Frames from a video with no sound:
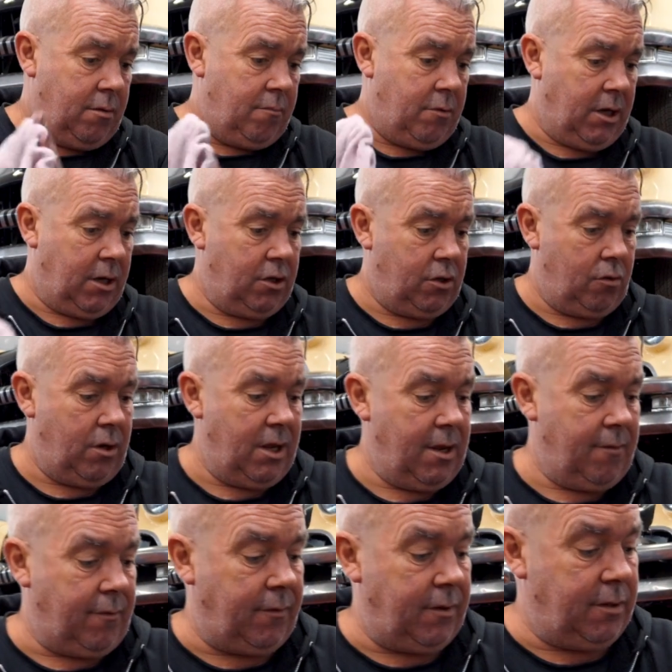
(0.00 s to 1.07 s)
making sure
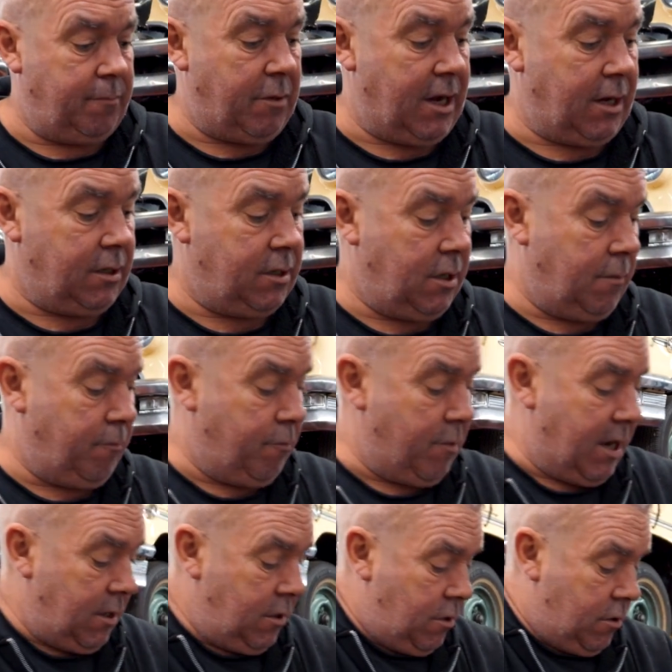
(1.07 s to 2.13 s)
everything's bang
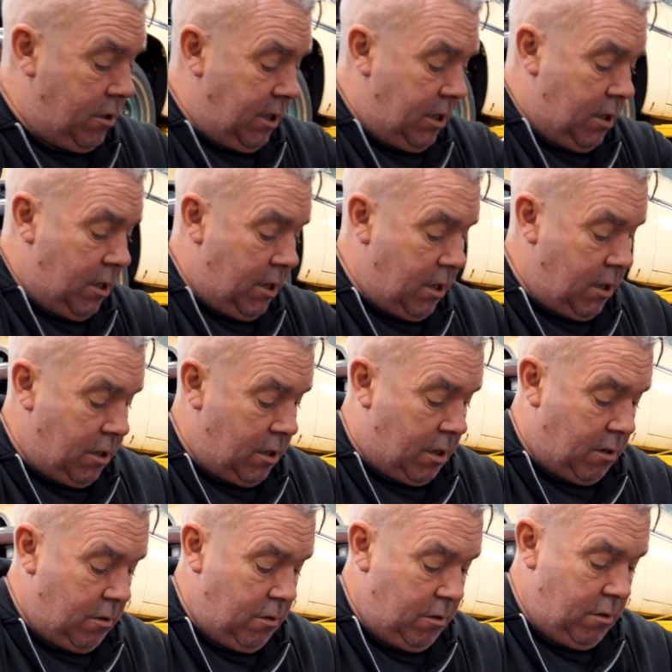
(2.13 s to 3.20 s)
tidy clean, you
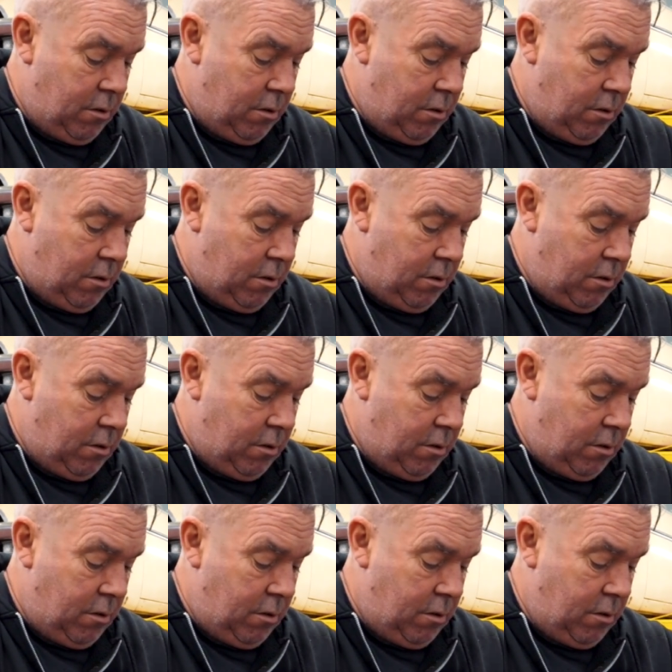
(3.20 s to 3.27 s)
know.